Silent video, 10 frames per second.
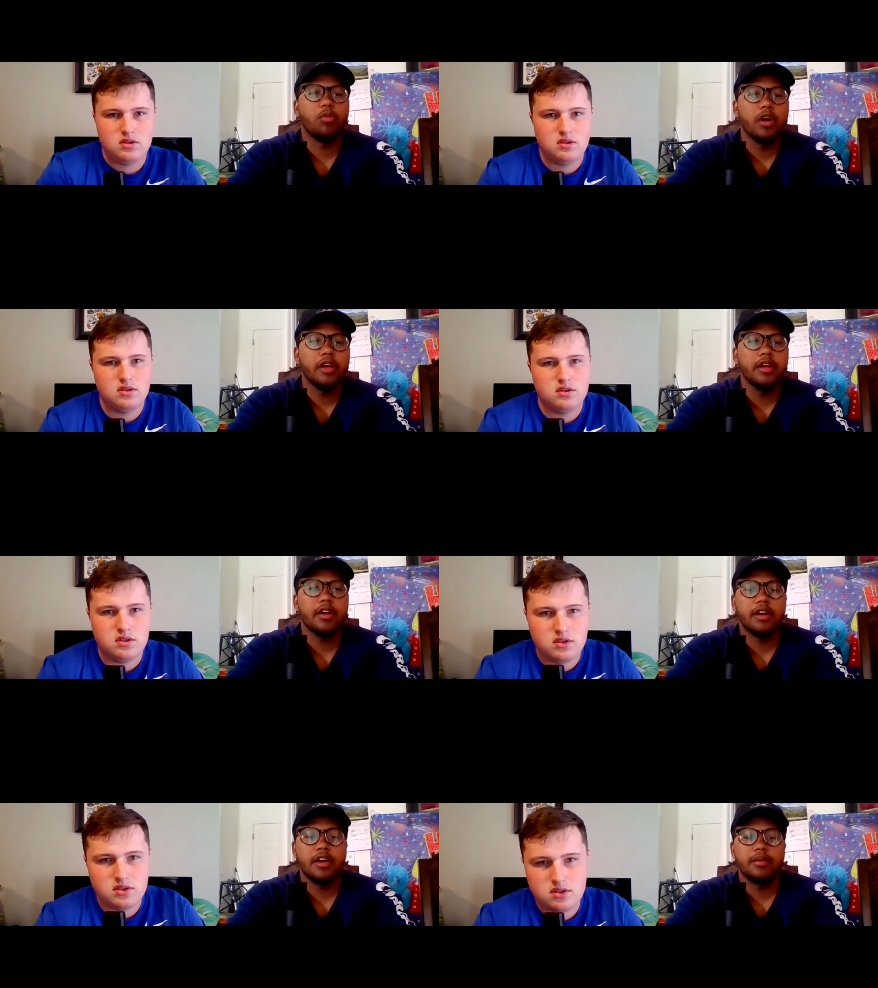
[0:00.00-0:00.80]
Speaker 1: one
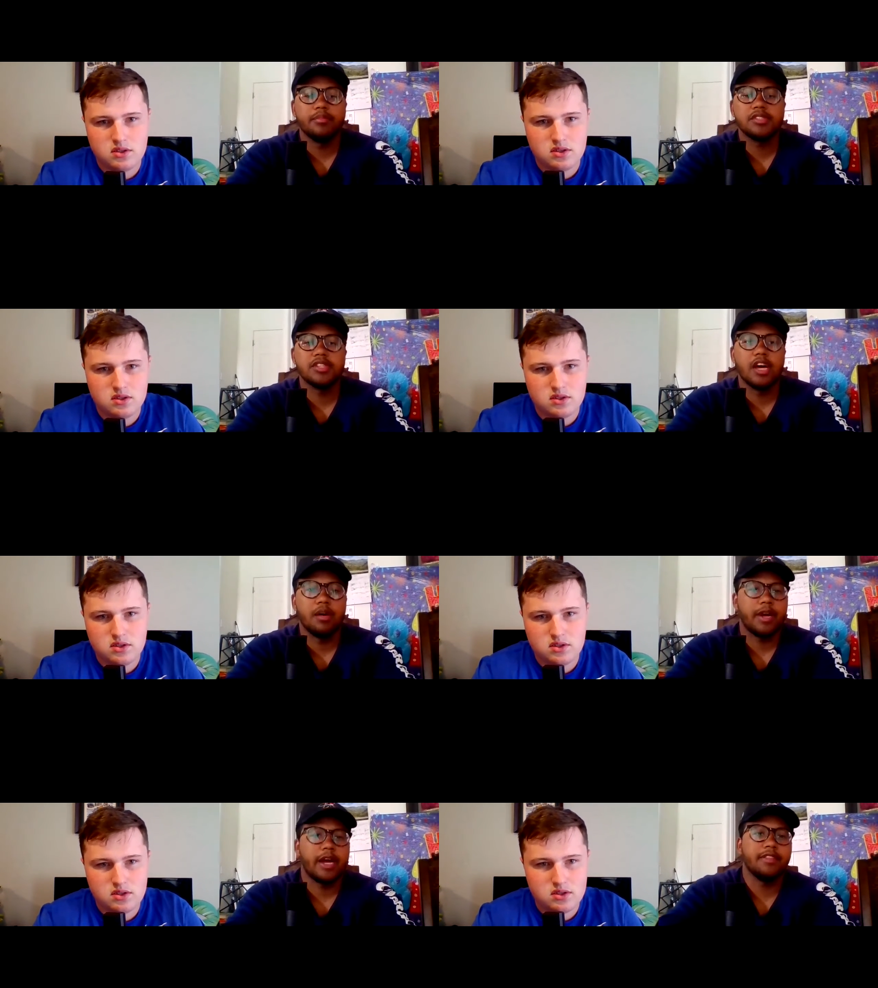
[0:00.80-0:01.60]
um
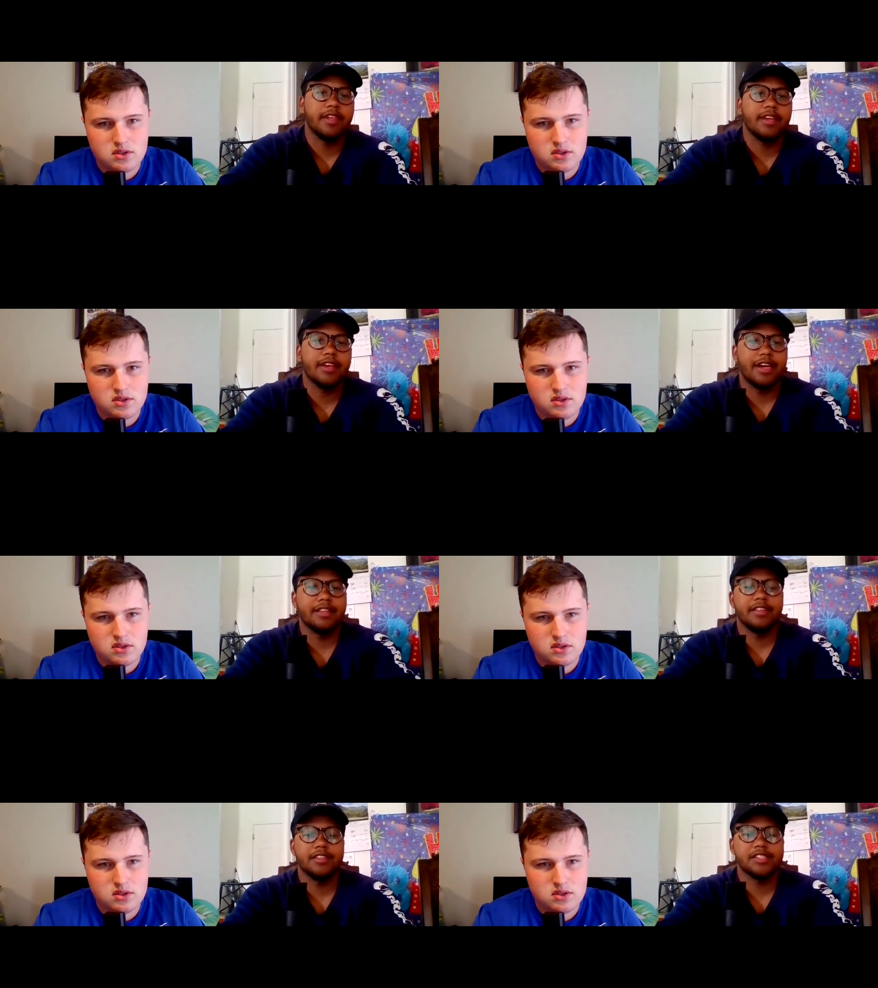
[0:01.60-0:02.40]
snub. I think I
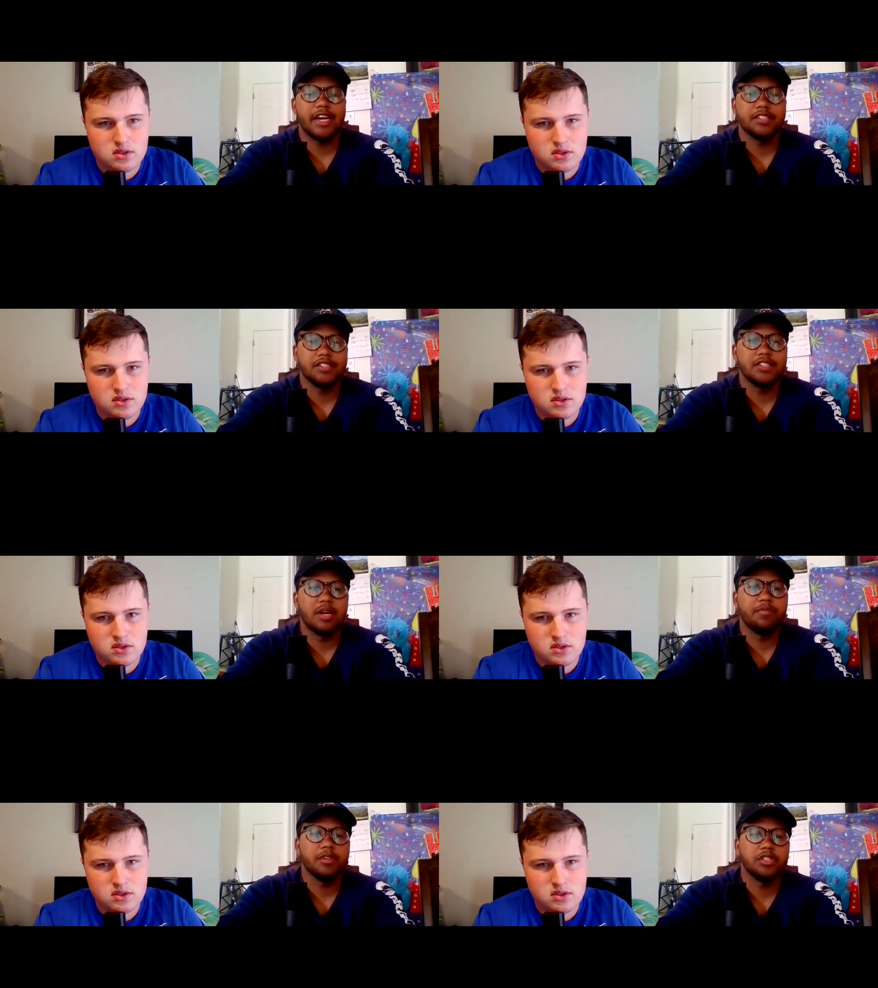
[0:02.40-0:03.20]
think this guy's a
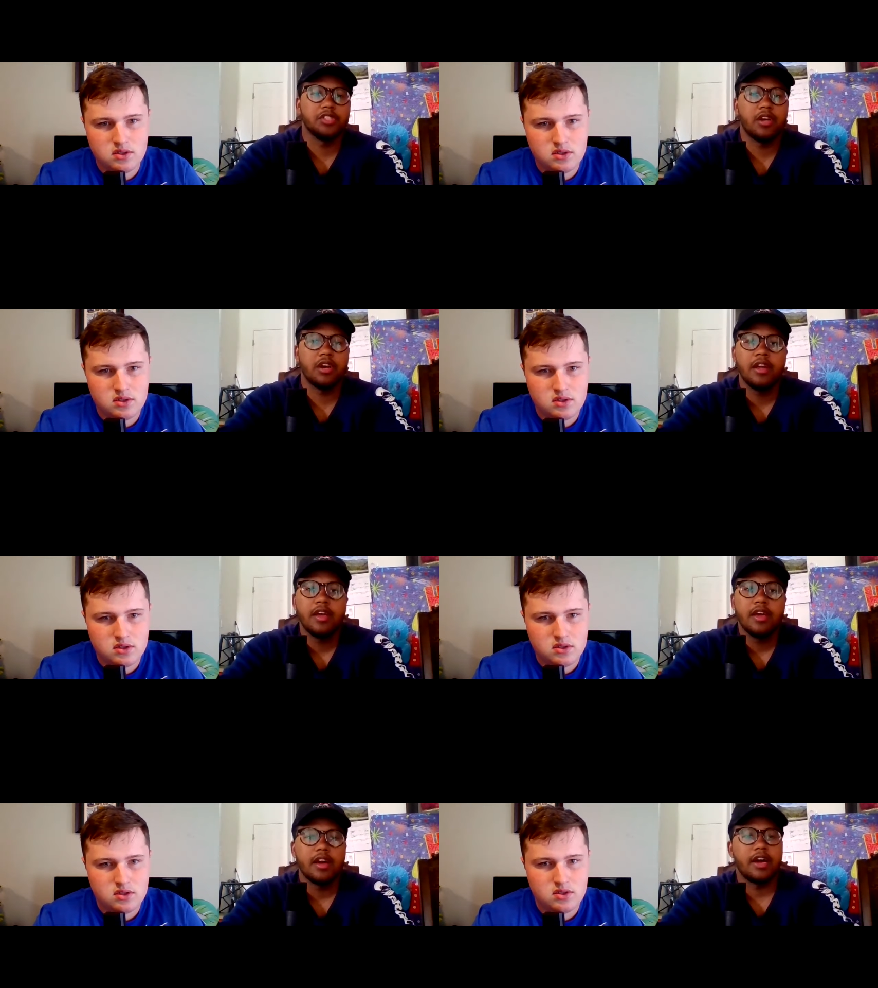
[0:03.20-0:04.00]
snub for sure
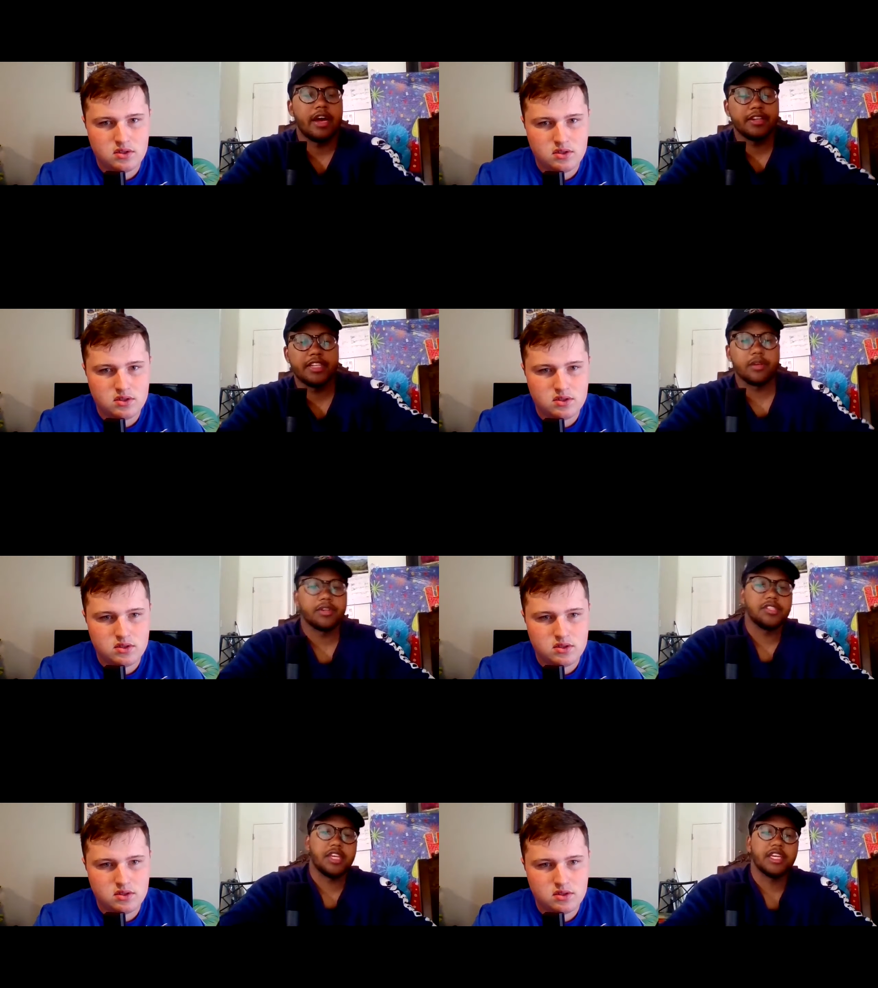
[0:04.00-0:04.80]
uh, out of Delaware
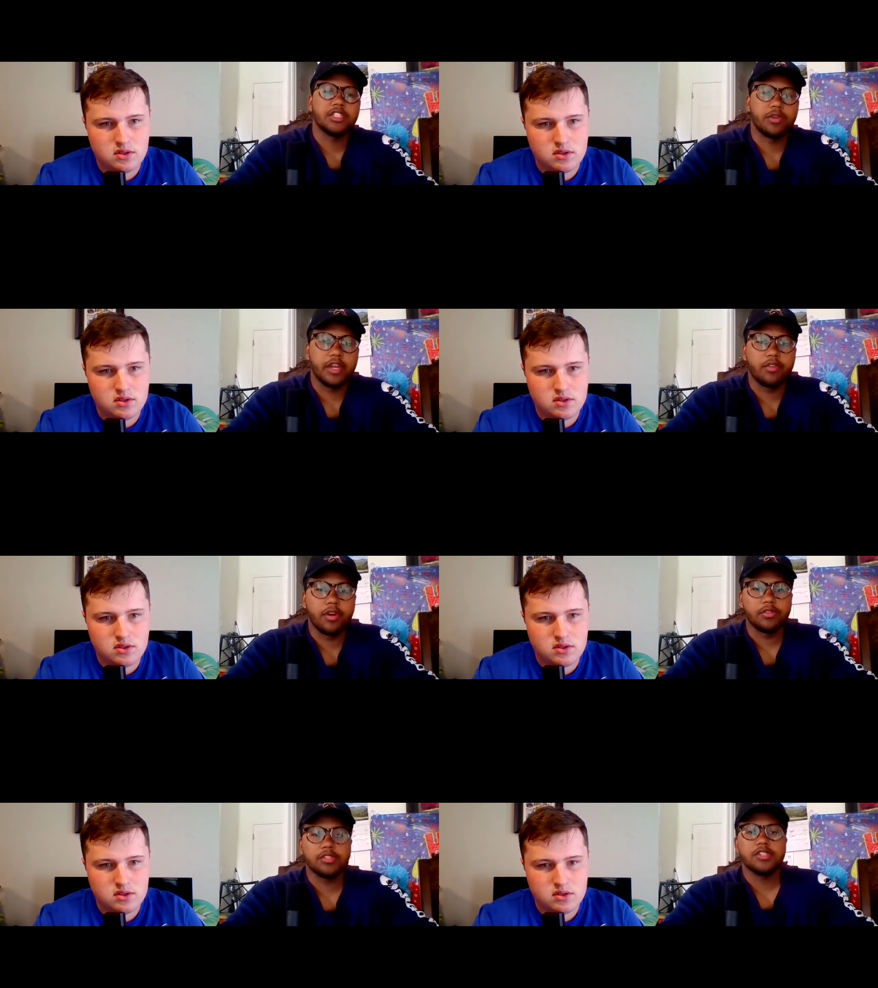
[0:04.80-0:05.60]
State, Trey
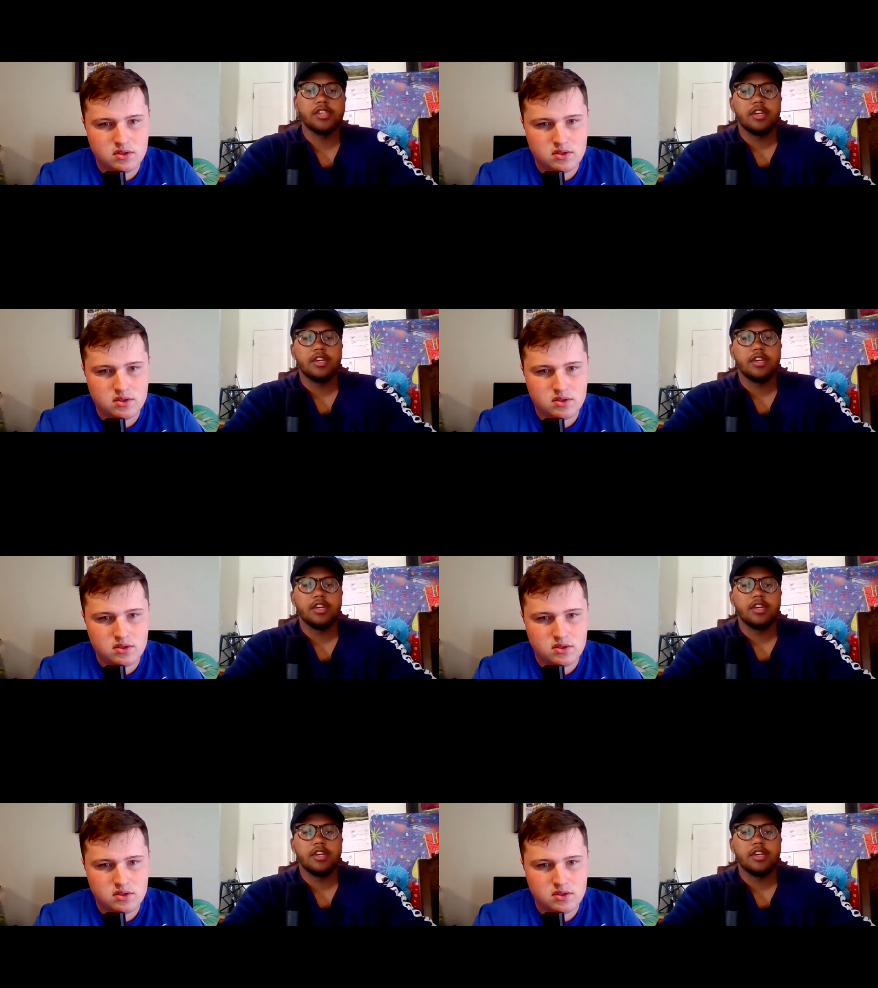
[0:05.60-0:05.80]
Gross.